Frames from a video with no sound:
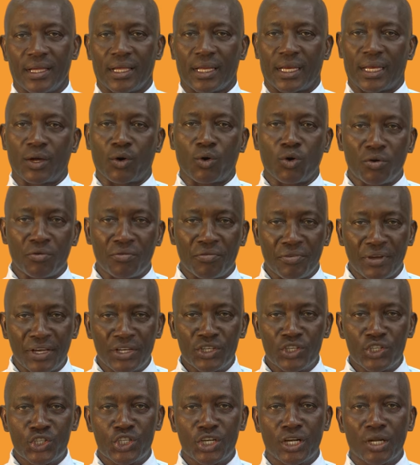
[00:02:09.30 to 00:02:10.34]
The
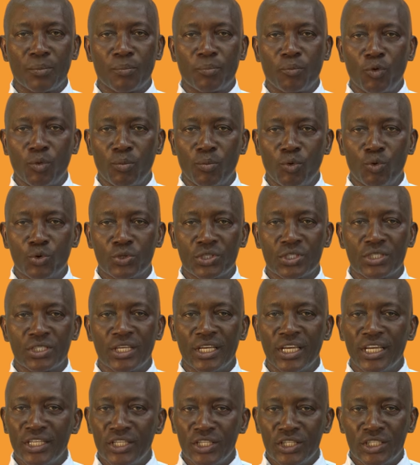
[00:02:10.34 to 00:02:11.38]
convention promotes
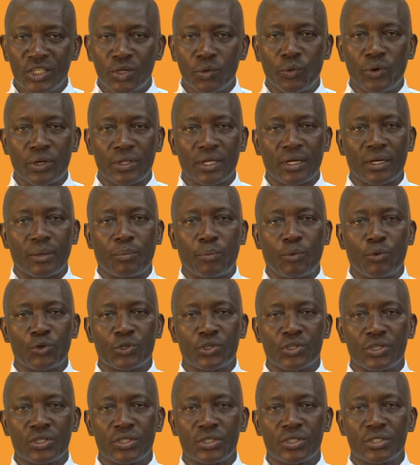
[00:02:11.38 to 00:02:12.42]
integrated
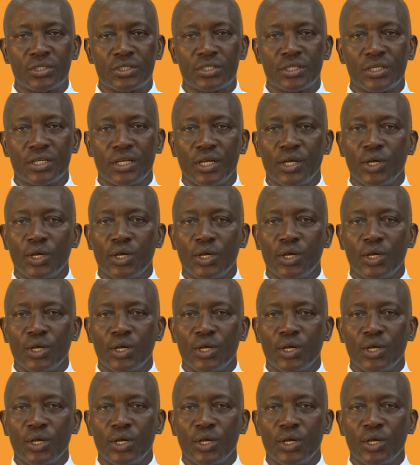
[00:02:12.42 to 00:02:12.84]
approaches